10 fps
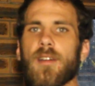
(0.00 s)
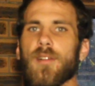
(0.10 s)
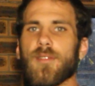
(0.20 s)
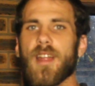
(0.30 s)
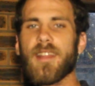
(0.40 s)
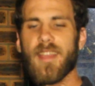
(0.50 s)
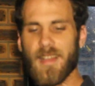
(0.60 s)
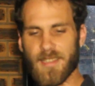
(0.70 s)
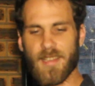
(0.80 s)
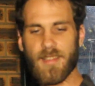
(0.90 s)
Alrighty
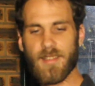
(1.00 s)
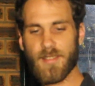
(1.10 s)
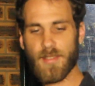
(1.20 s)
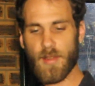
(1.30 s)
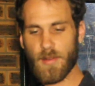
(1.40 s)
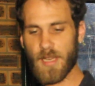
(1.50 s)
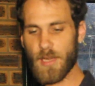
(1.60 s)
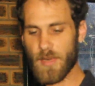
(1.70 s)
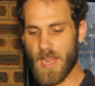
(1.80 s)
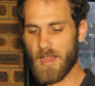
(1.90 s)
guys, so
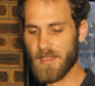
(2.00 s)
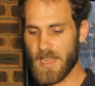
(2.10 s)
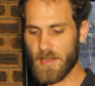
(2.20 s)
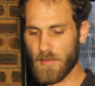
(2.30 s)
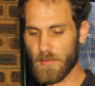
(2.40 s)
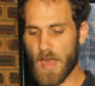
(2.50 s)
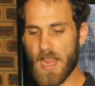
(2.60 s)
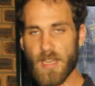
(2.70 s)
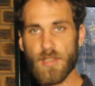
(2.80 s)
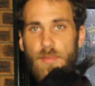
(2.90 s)
here we are down on the
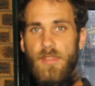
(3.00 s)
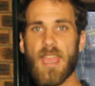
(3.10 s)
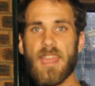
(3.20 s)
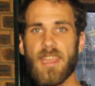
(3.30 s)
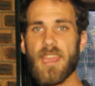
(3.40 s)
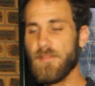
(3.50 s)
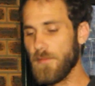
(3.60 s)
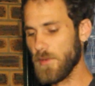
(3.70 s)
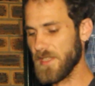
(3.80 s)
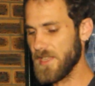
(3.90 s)
range with the
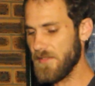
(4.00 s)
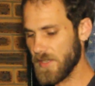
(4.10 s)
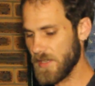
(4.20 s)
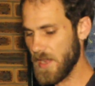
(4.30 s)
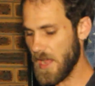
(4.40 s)
AK-47.